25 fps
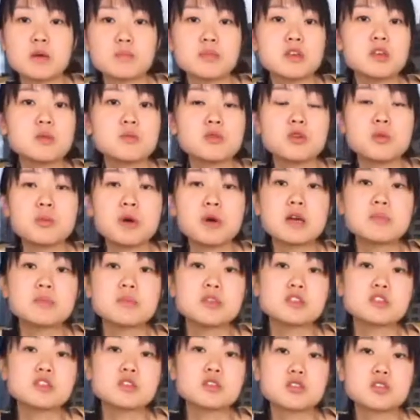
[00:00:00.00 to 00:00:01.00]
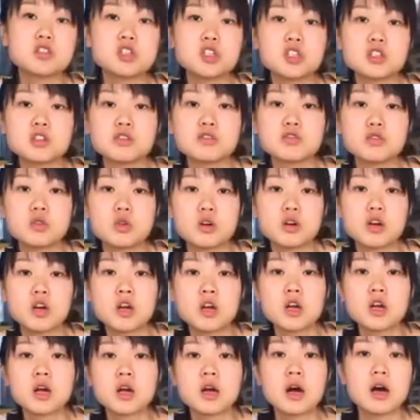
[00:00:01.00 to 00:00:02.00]
People might be searching for
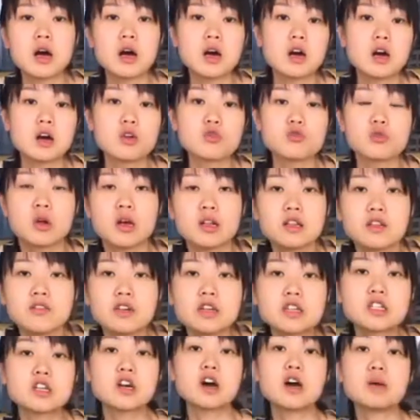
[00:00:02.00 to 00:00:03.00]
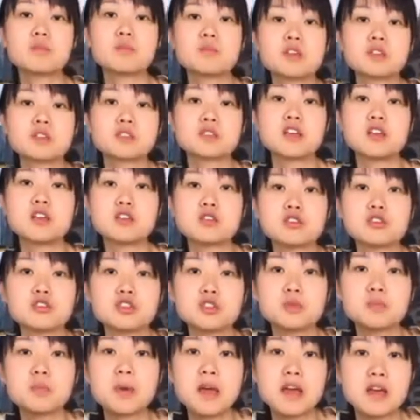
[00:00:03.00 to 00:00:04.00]
relevant topics in your
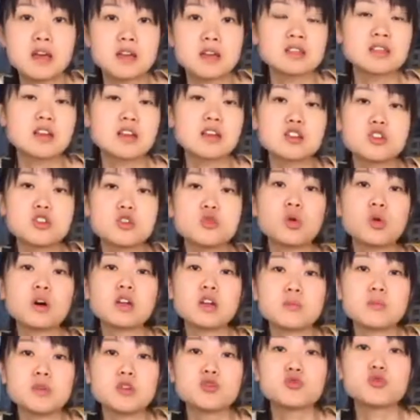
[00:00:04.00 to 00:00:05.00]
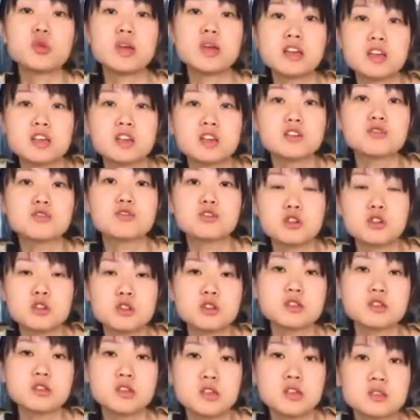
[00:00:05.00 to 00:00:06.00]
space, and you want to be ranking for
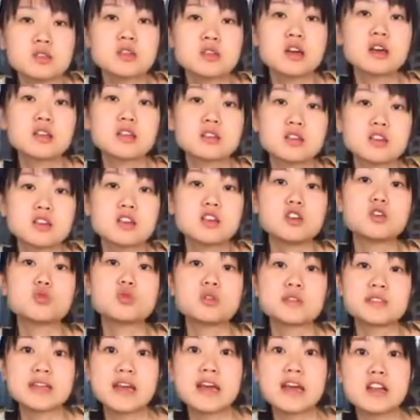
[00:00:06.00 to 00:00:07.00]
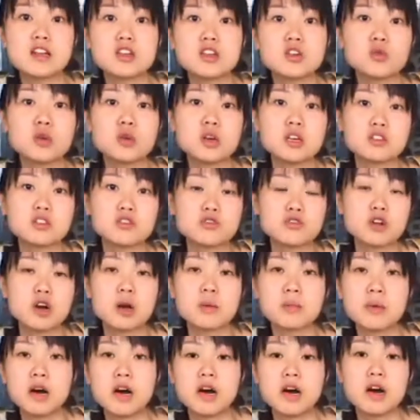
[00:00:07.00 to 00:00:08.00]
these kinds of keywords anyways
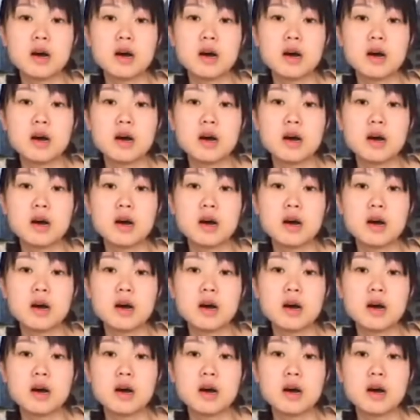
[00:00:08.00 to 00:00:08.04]
from